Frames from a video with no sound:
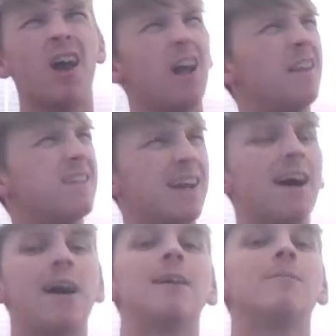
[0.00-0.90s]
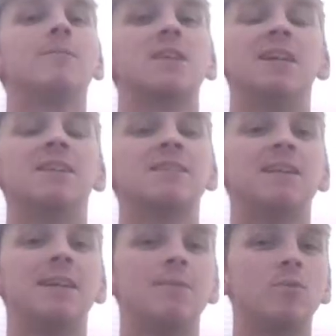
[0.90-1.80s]
at times, it
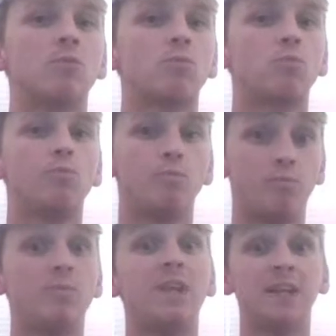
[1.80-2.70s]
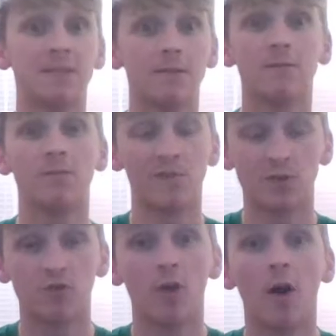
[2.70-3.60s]
seemed decent for
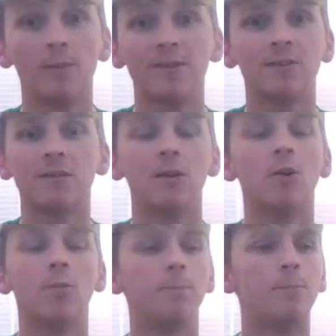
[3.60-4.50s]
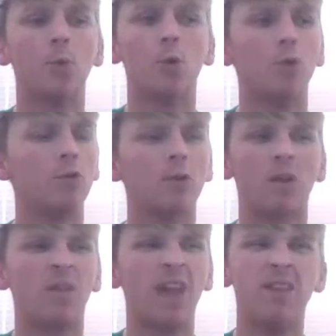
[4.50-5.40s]
drama, but
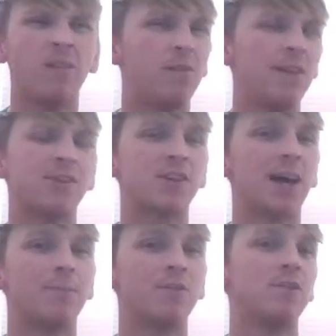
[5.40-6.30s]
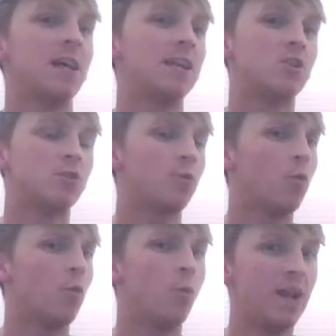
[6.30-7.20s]
then the finish happened and it took
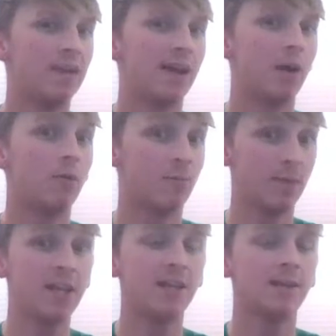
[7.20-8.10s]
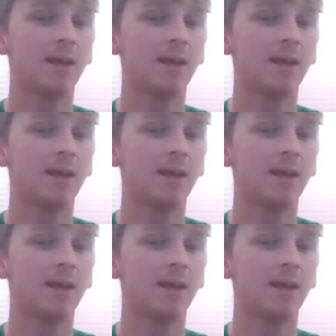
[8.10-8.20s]
the wind out of me.